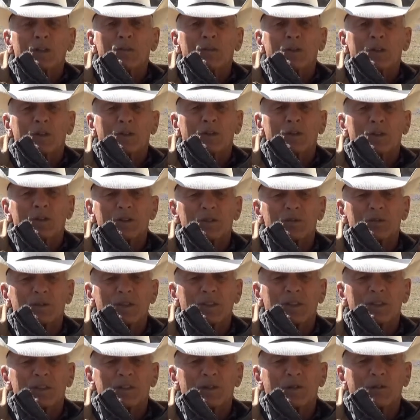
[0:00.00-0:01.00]
Well, of course, we
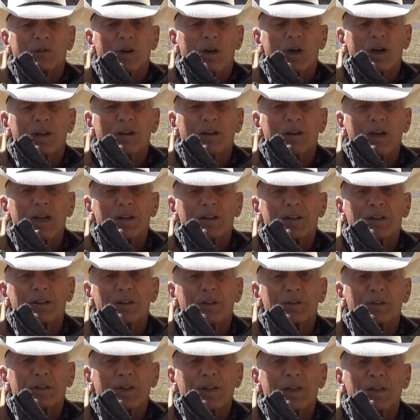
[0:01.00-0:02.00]
get the water out of the
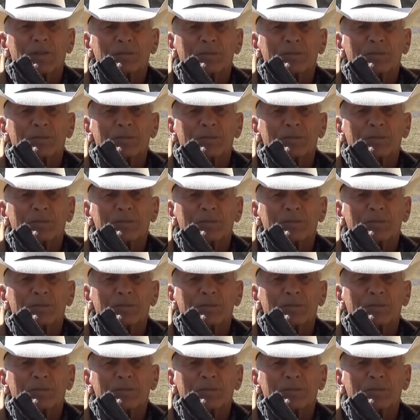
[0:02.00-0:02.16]
creek,